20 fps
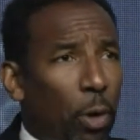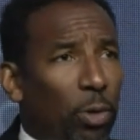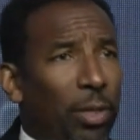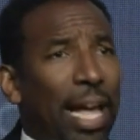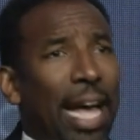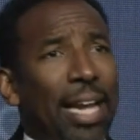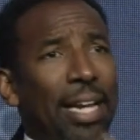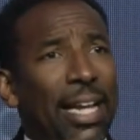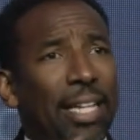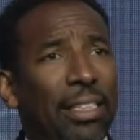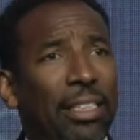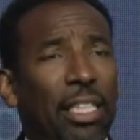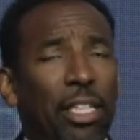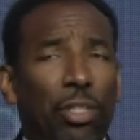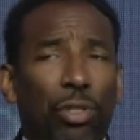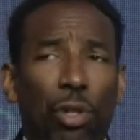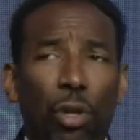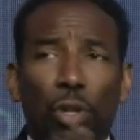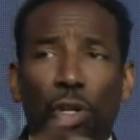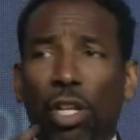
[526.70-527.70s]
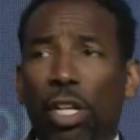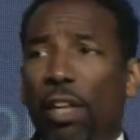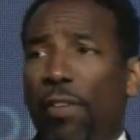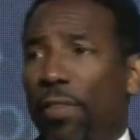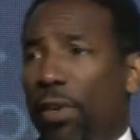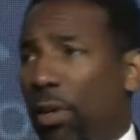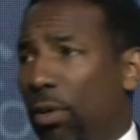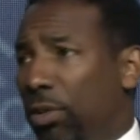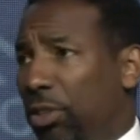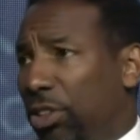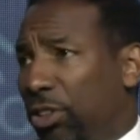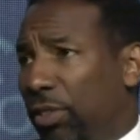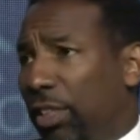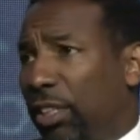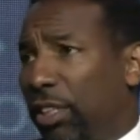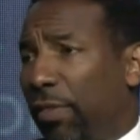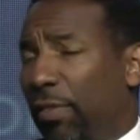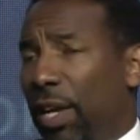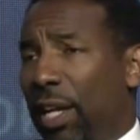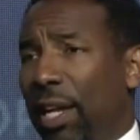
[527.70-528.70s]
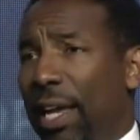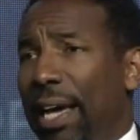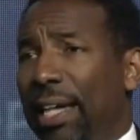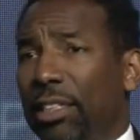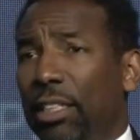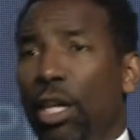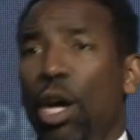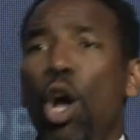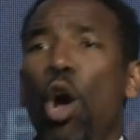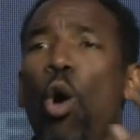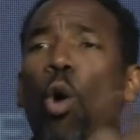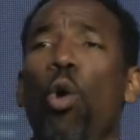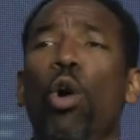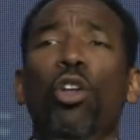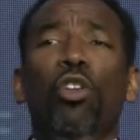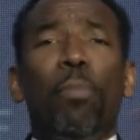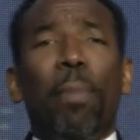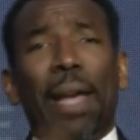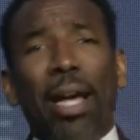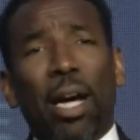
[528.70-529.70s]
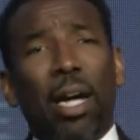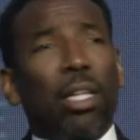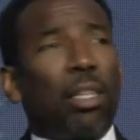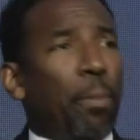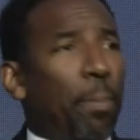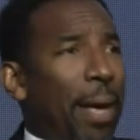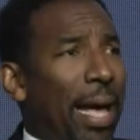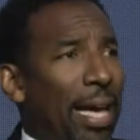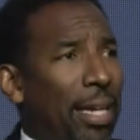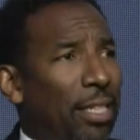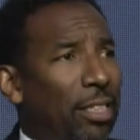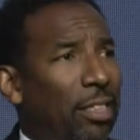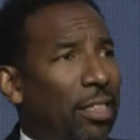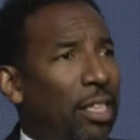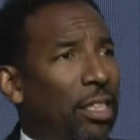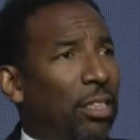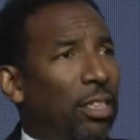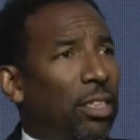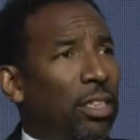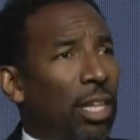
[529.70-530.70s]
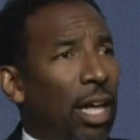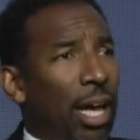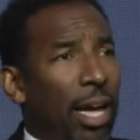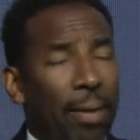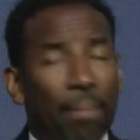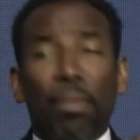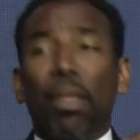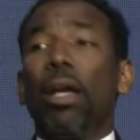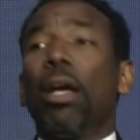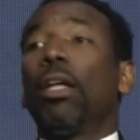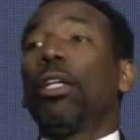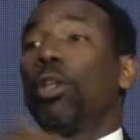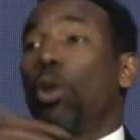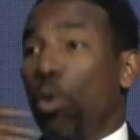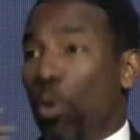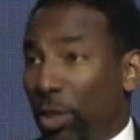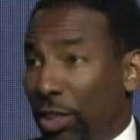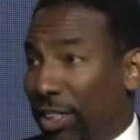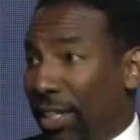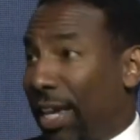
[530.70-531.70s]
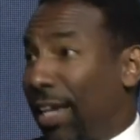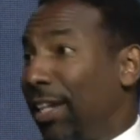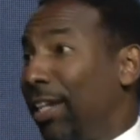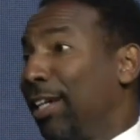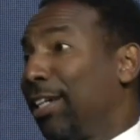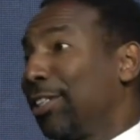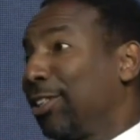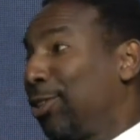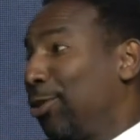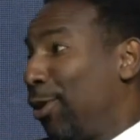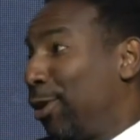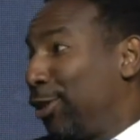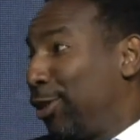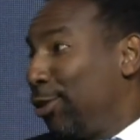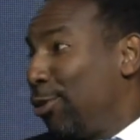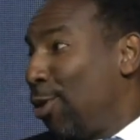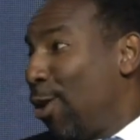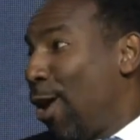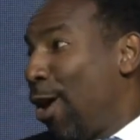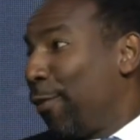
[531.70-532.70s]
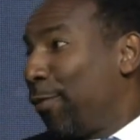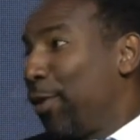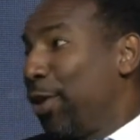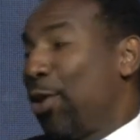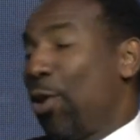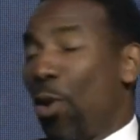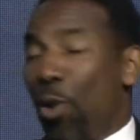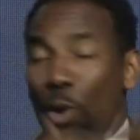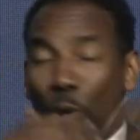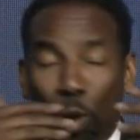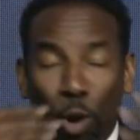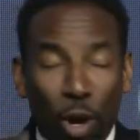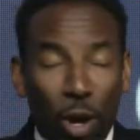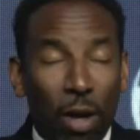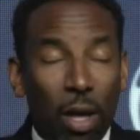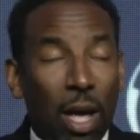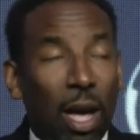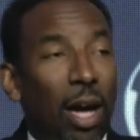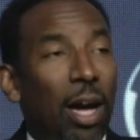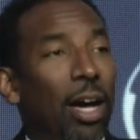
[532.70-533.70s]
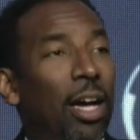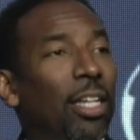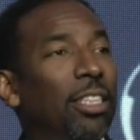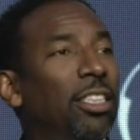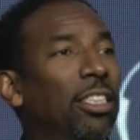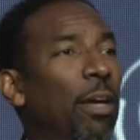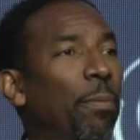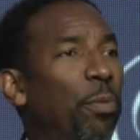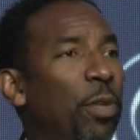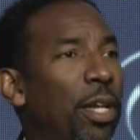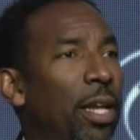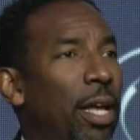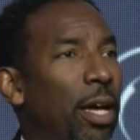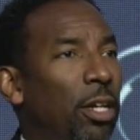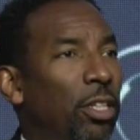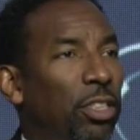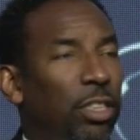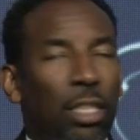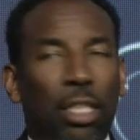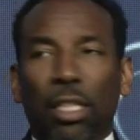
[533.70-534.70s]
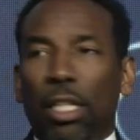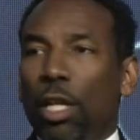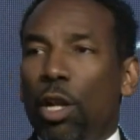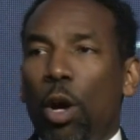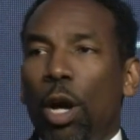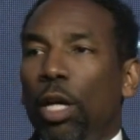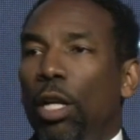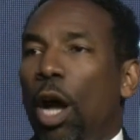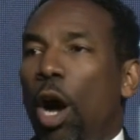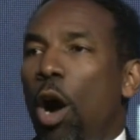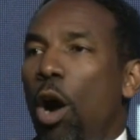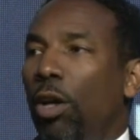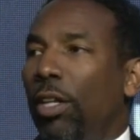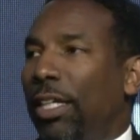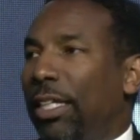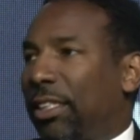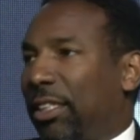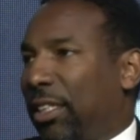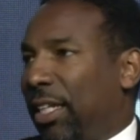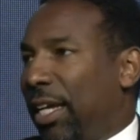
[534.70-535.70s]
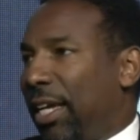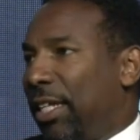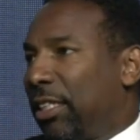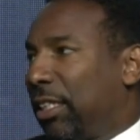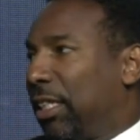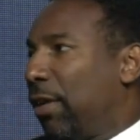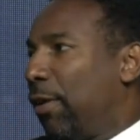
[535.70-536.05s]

that, next thing you know, you're living on the streets of Atlanta. Or you make other bad decisions, like going to that liquor store too often, or something else. So, all these things.